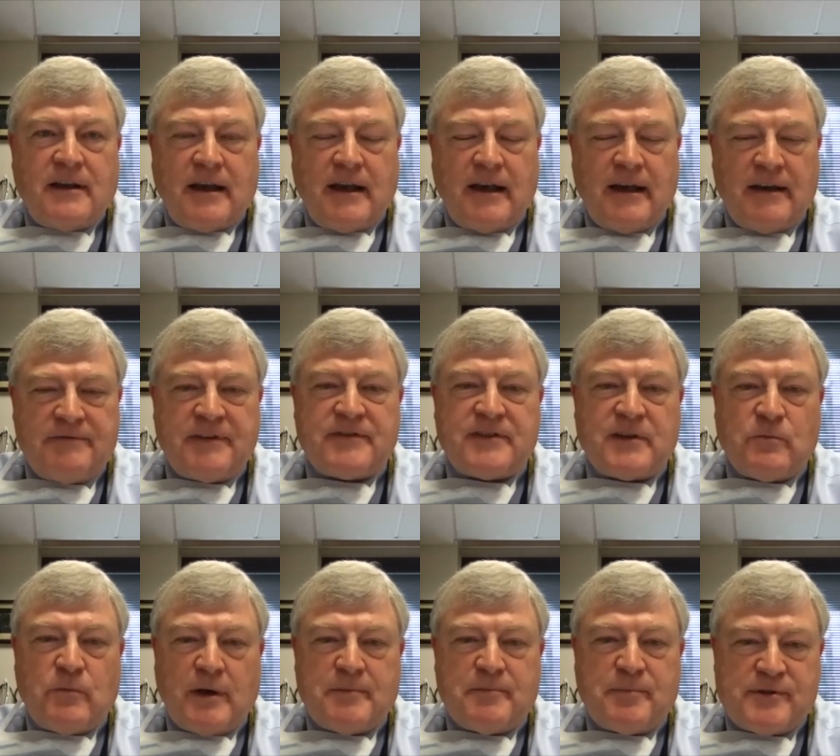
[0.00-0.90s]

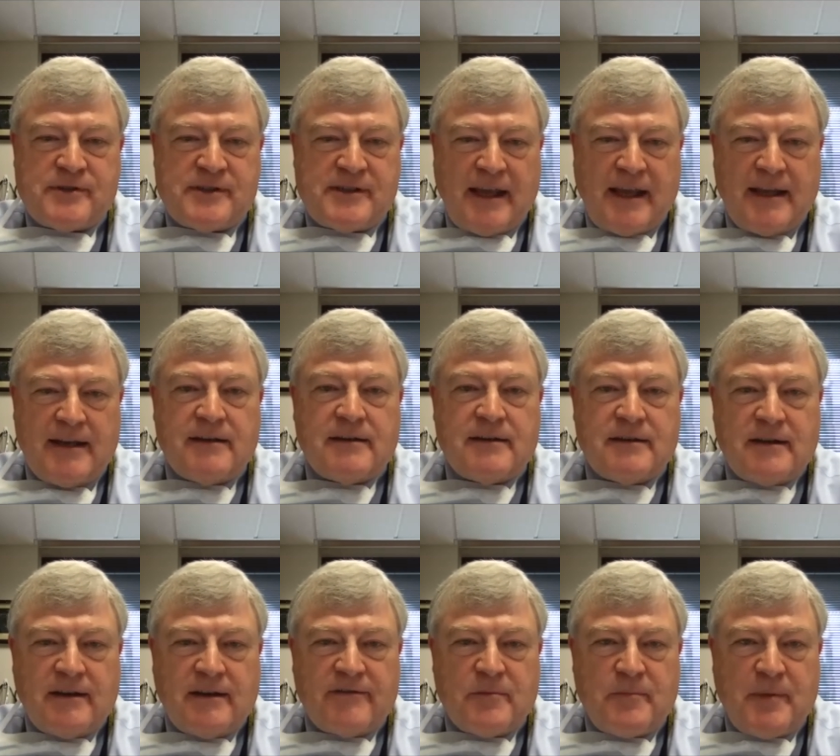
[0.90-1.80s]
51%
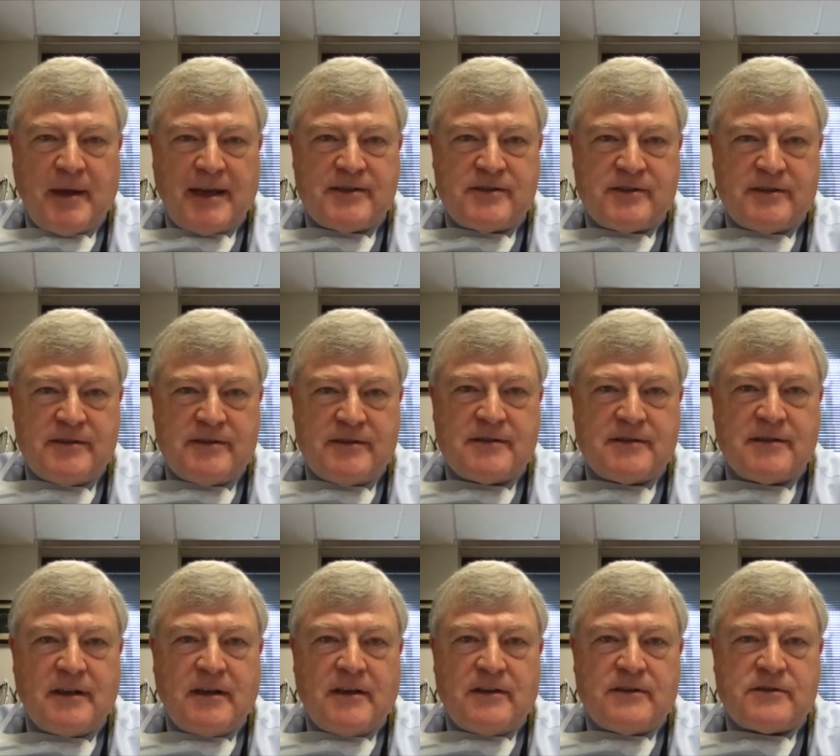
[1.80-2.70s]
of the patients.
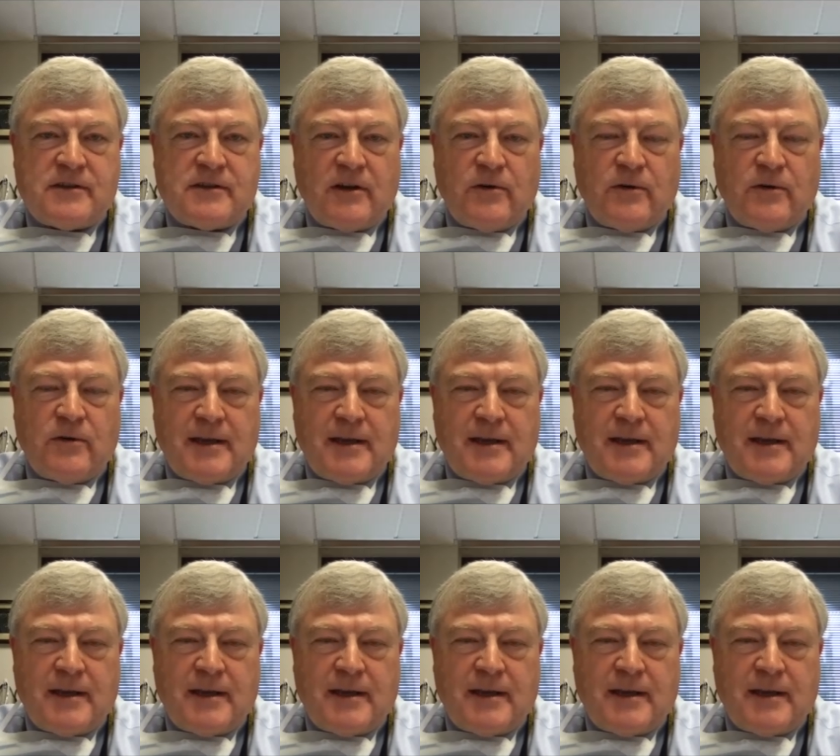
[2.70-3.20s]
So